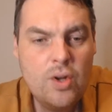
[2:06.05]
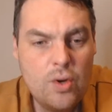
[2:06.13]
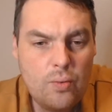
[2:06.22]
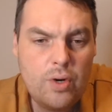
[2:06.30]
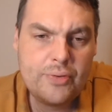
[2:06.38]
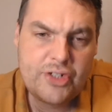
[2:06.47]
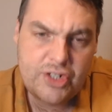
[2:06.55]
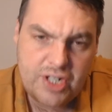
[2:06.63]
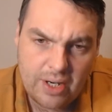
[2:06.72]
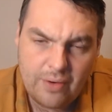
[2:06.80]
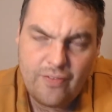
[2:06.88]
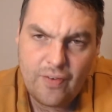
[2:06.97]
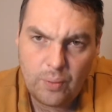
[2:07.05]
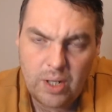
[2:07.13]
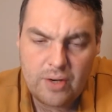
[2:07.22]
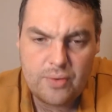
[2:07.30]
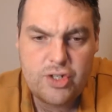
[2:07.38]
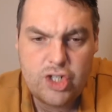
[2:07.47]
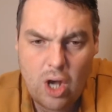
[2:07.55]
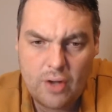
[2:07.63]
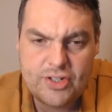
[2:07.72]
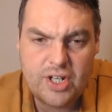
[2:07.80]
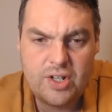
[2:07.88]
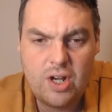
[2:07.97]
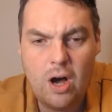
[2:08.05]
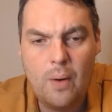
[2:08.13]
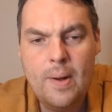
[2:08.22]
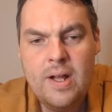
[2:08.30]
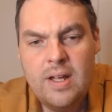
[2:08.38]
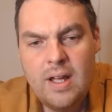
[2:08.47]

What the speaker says: Real skillful little shots at goal.